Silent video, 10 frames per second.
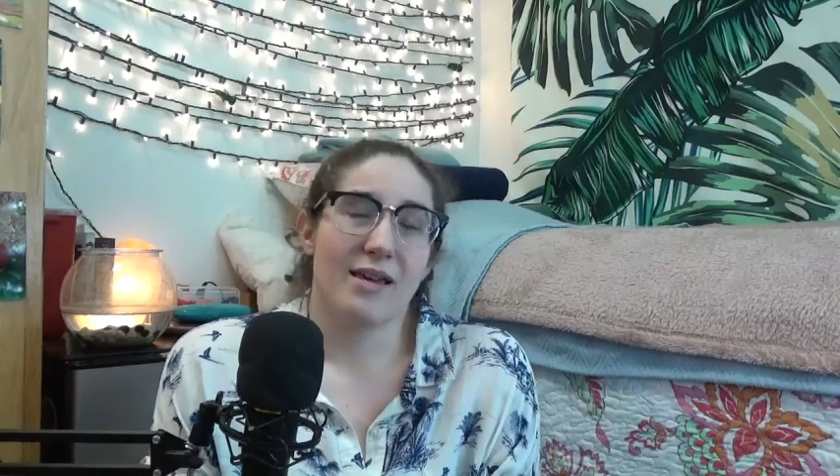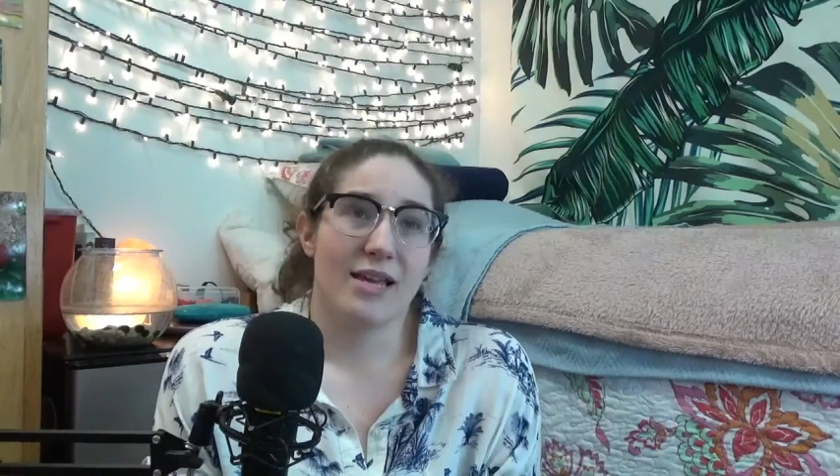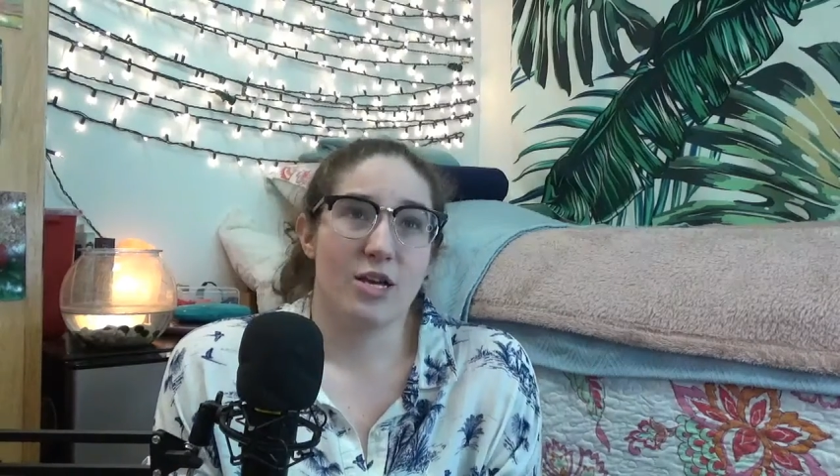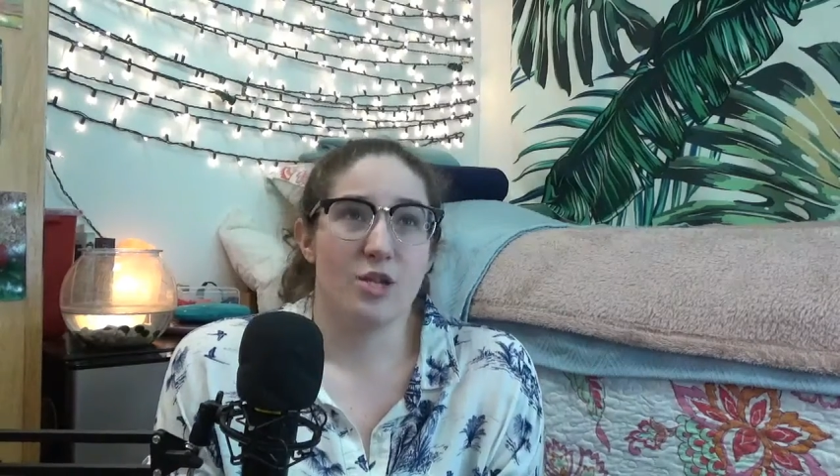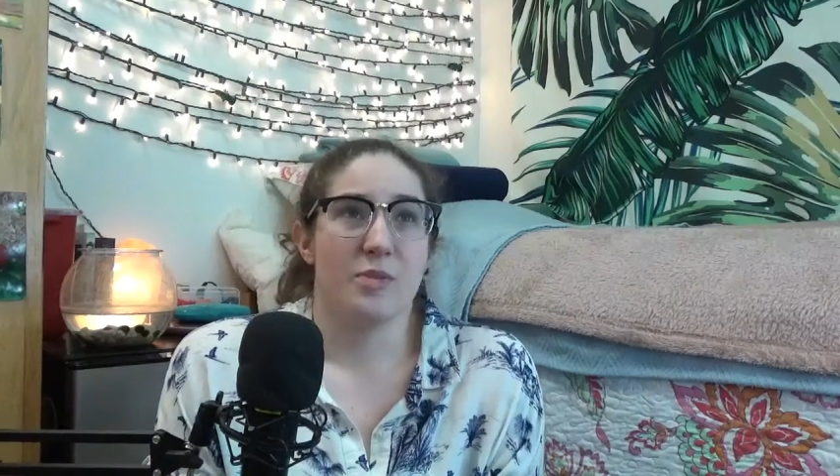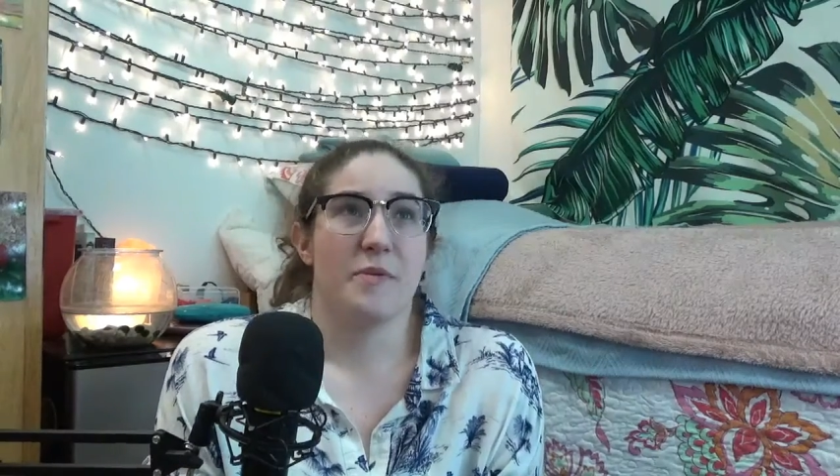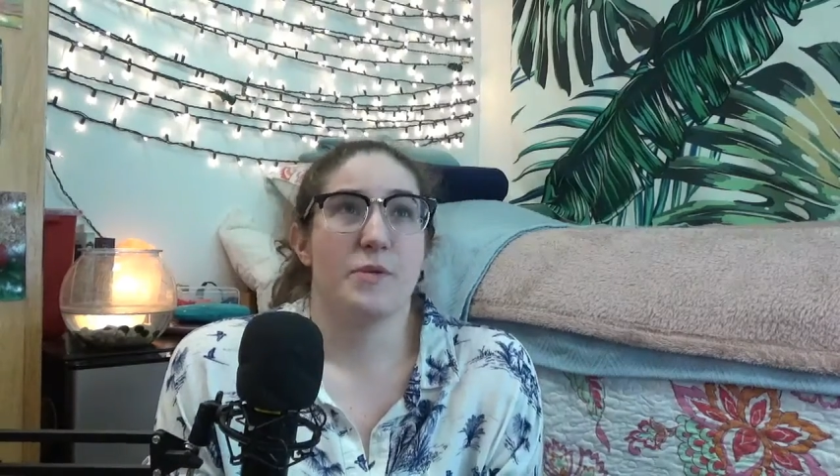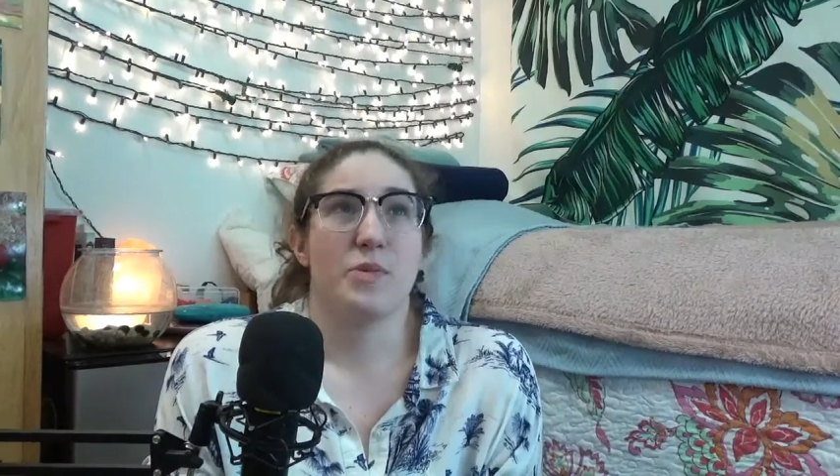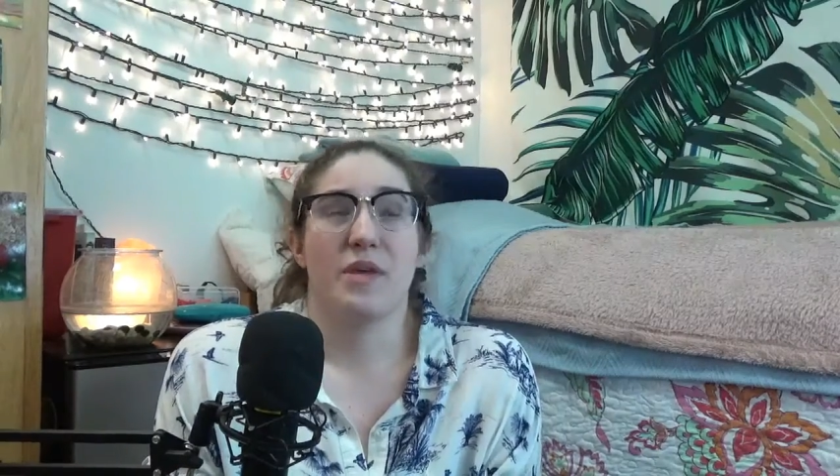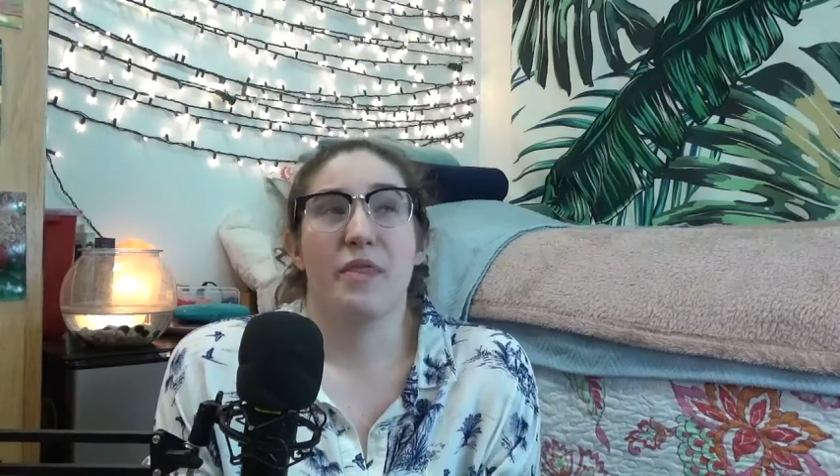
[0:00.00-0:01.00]
can heal
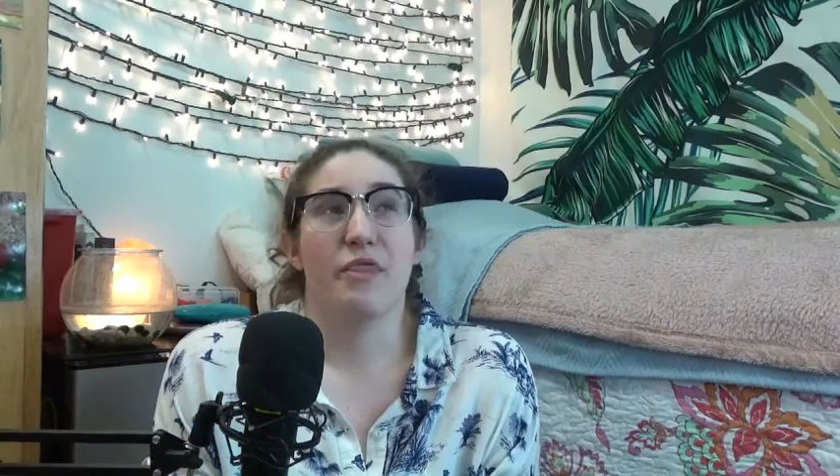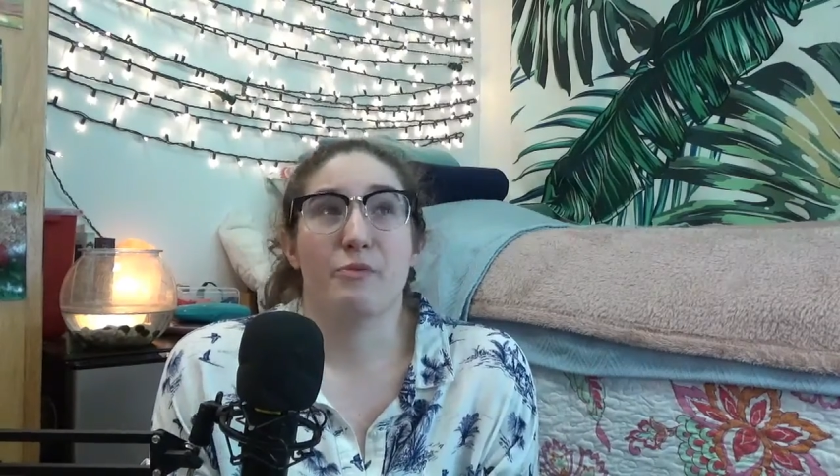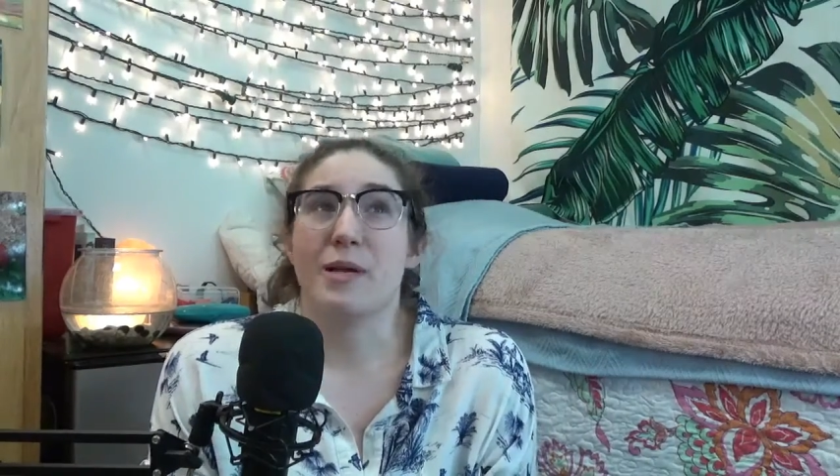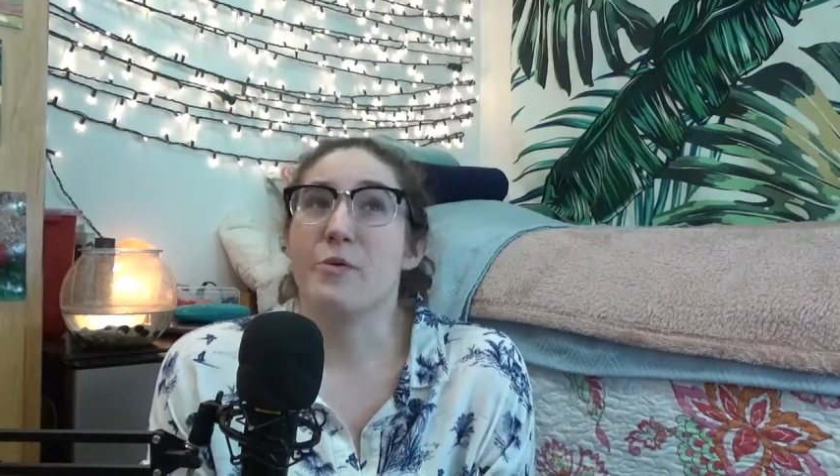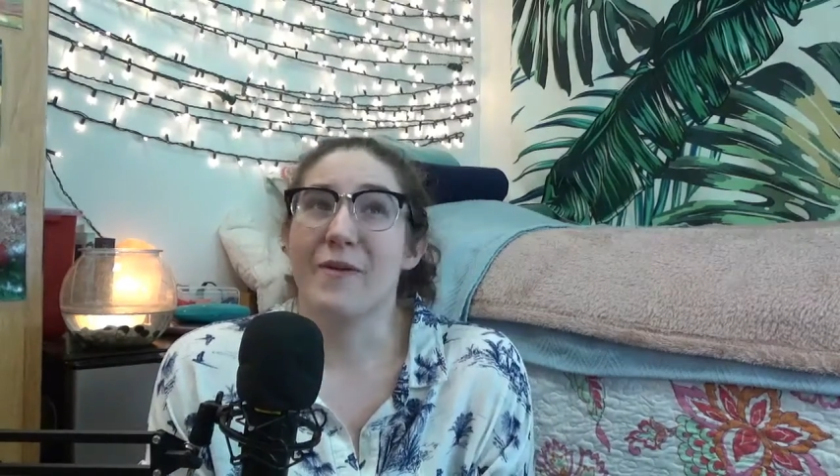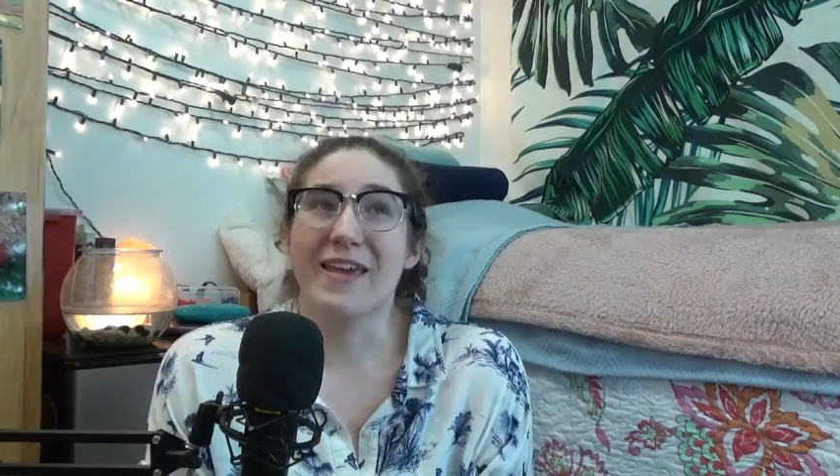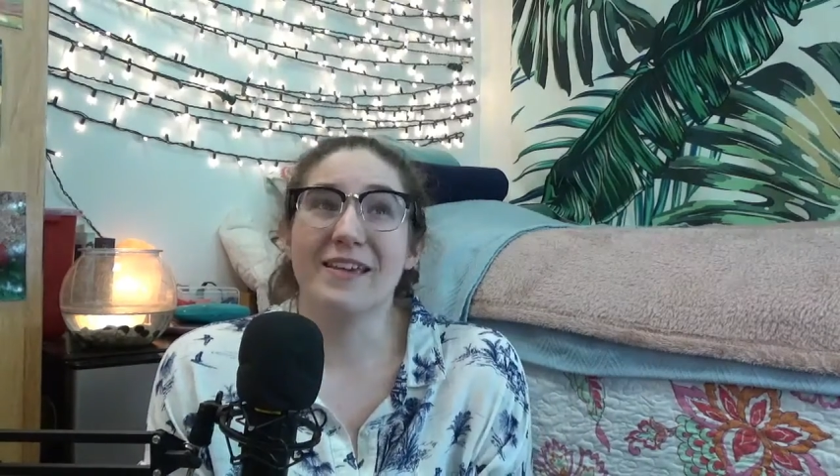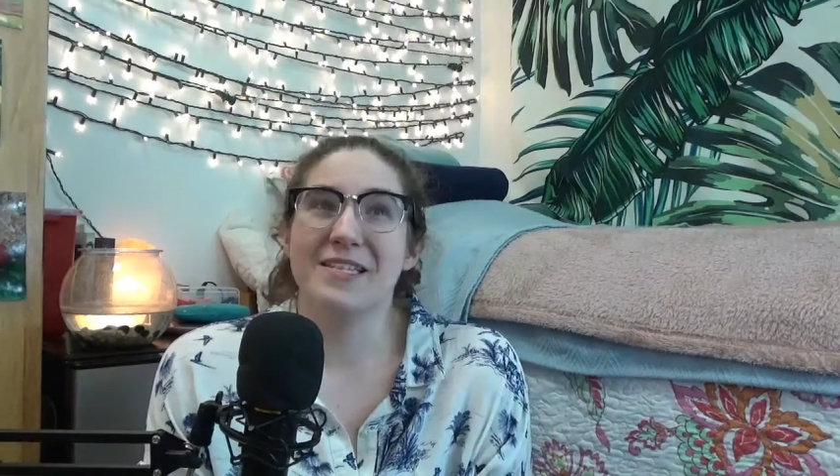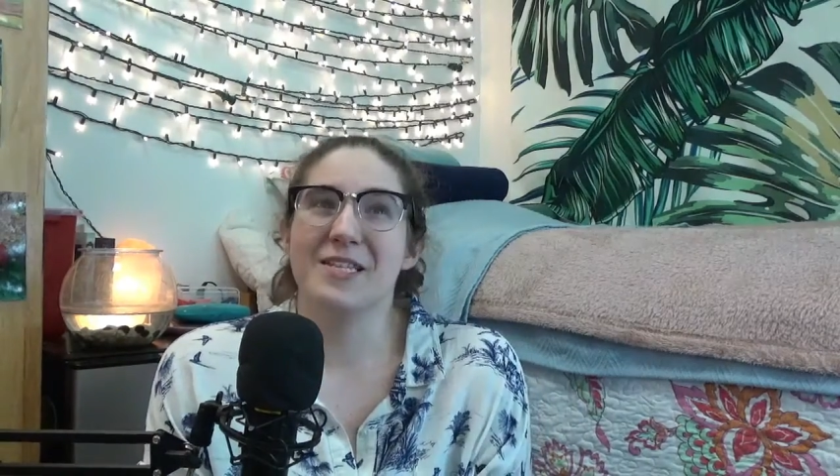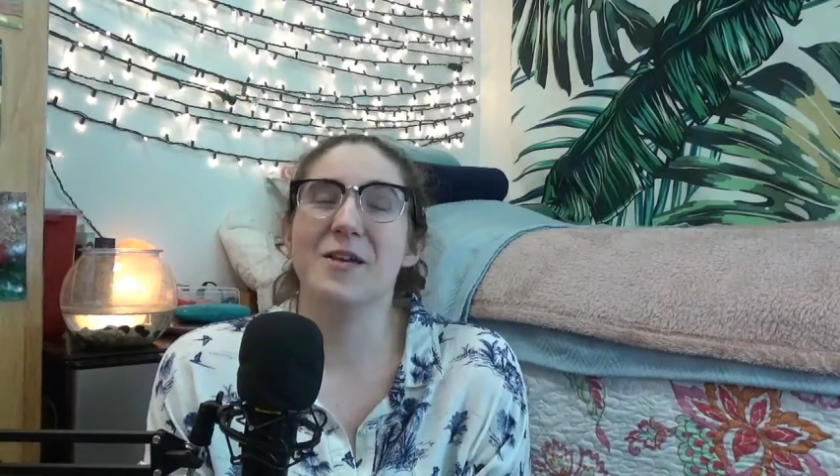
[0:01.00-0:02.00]
themselves within 3
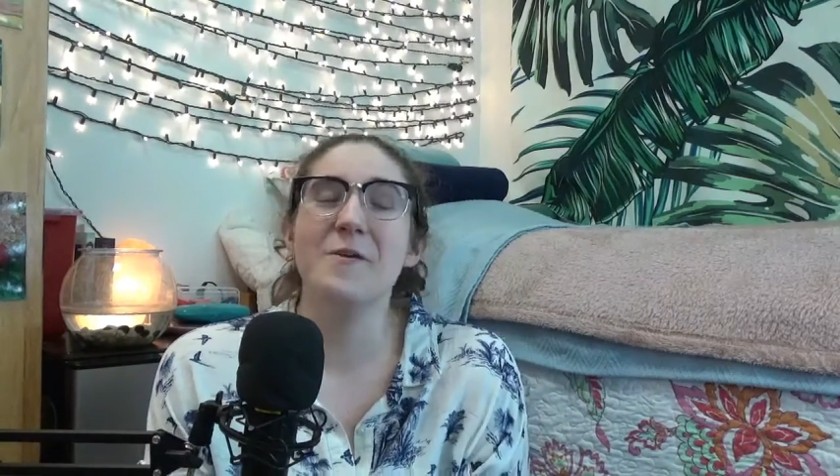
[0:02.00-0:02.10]
weeks.